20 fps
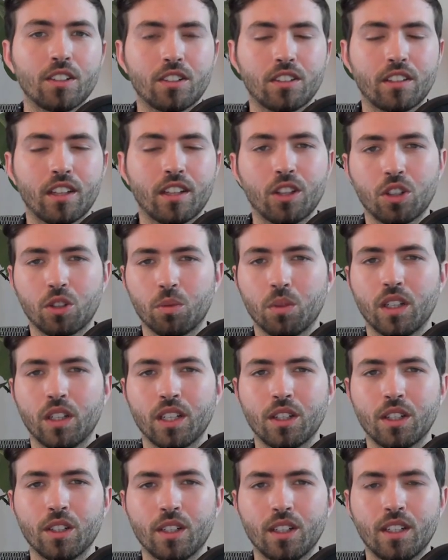that look really
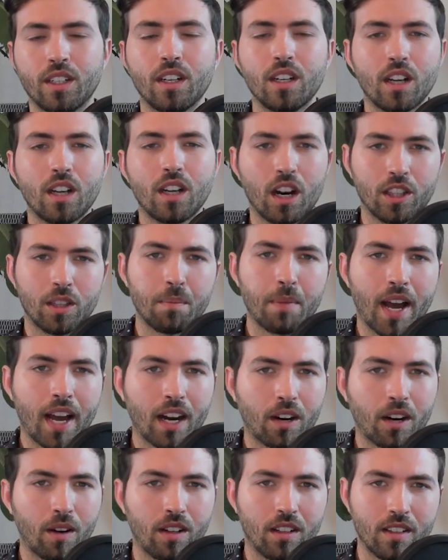good on the
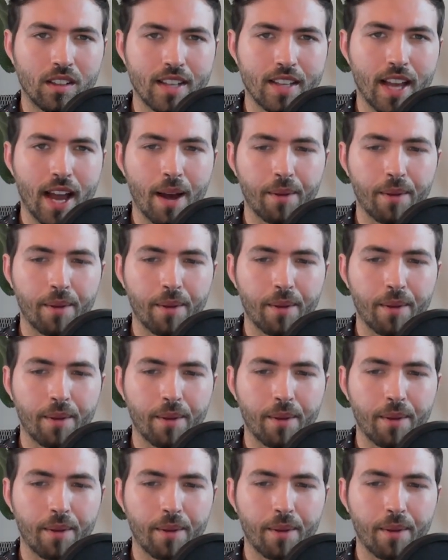background of this app.